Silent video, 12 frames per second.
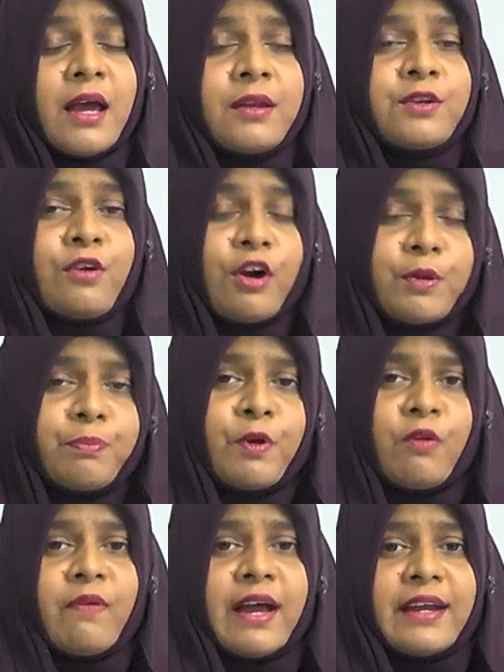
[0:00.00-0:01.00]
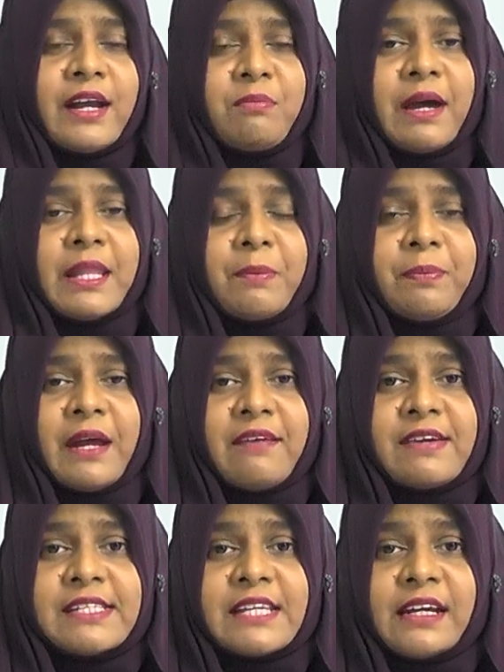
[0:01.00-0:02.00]
not provided by the
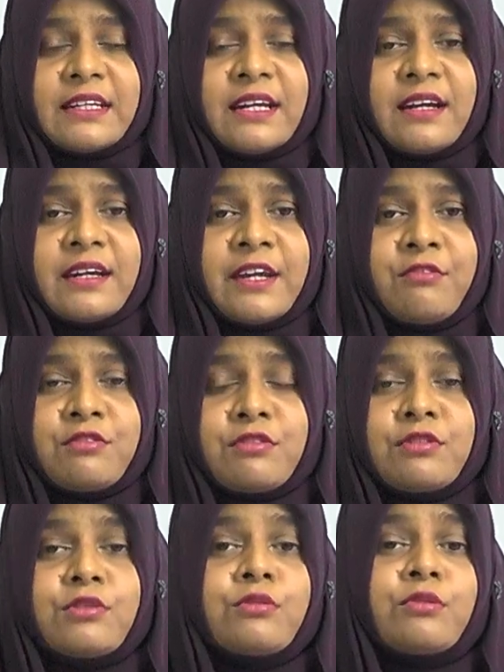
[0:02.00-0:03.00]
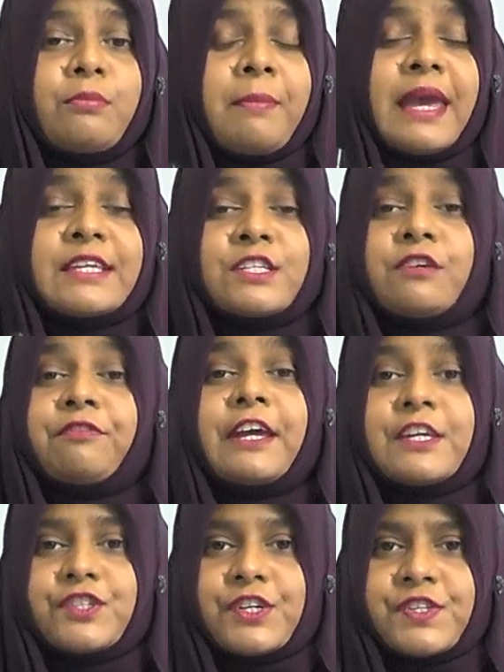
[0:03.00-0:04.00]
private sector due to 2 major
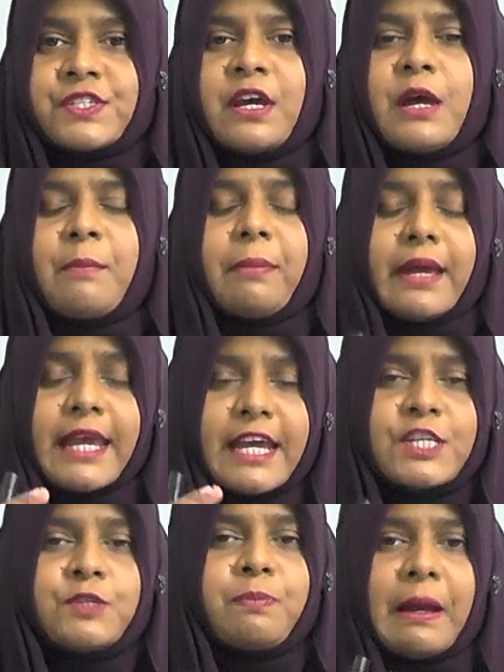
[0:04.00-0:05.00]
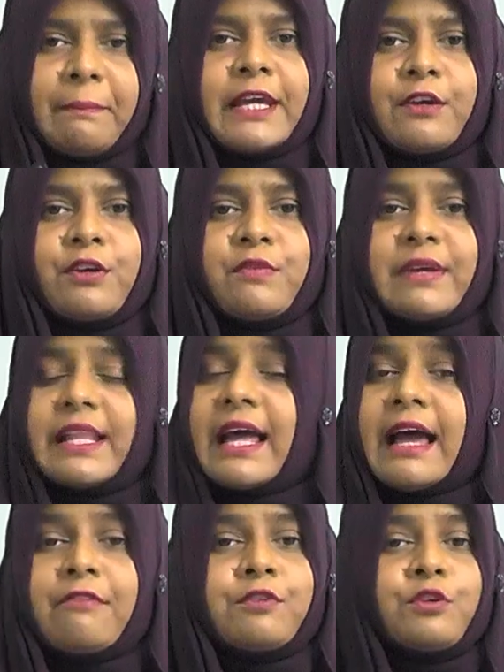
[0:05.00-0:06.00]
features. Each public good will
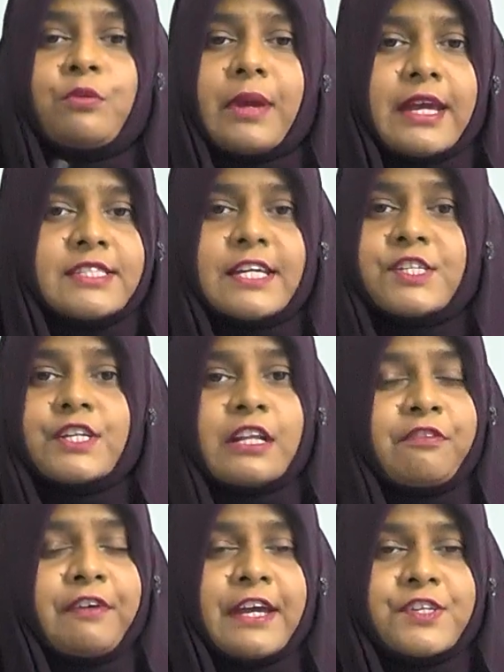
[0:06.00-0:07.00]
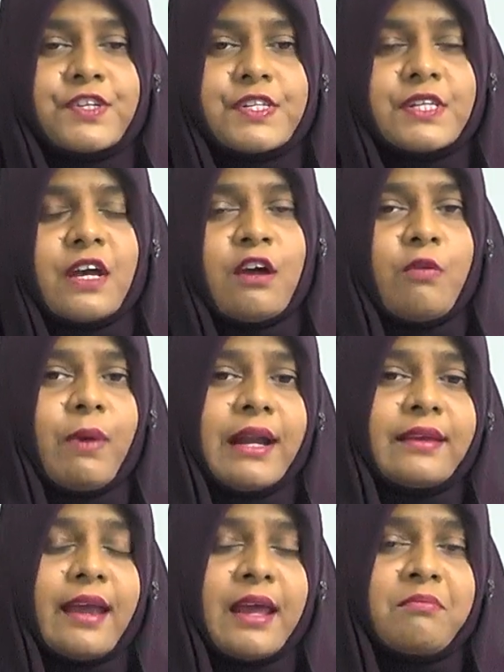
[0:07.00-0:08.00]
have 2 essential features.
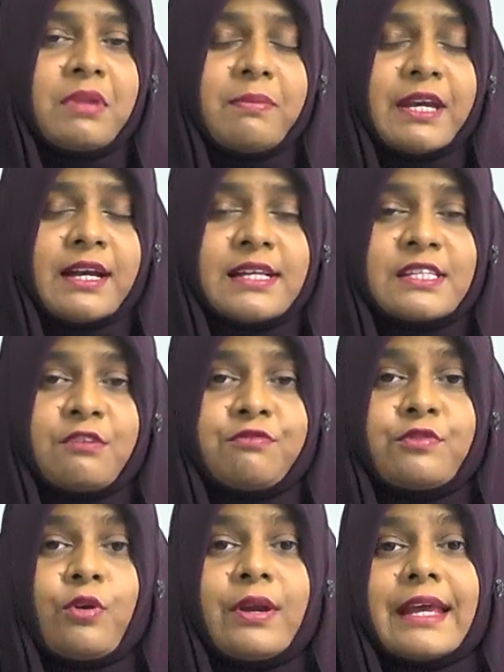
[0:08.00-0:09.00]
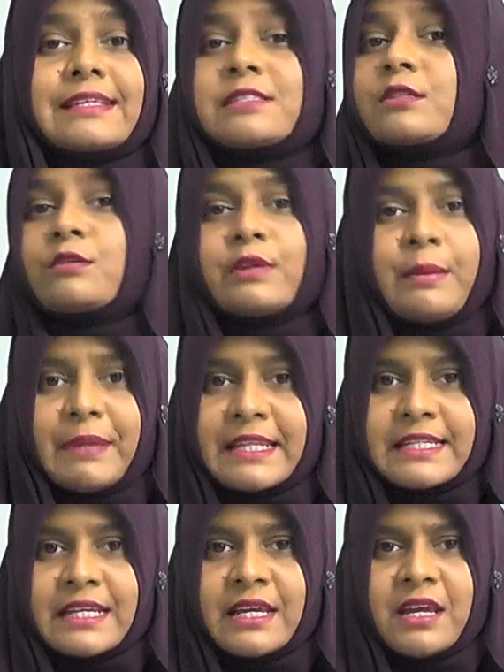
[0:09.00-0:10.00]
One can be because of
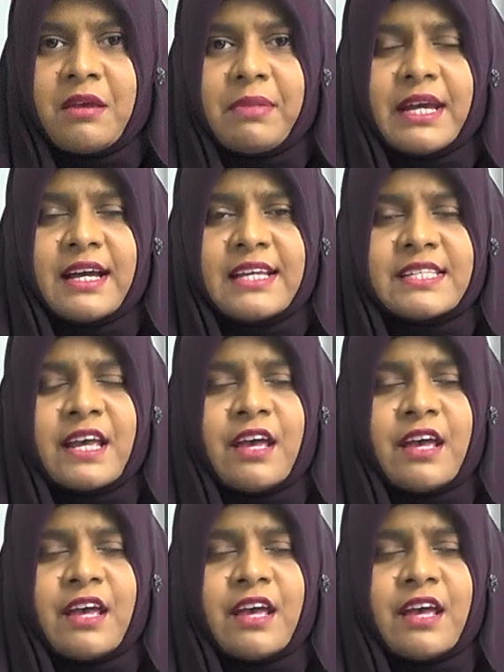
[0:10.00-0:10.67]
non-excludability, because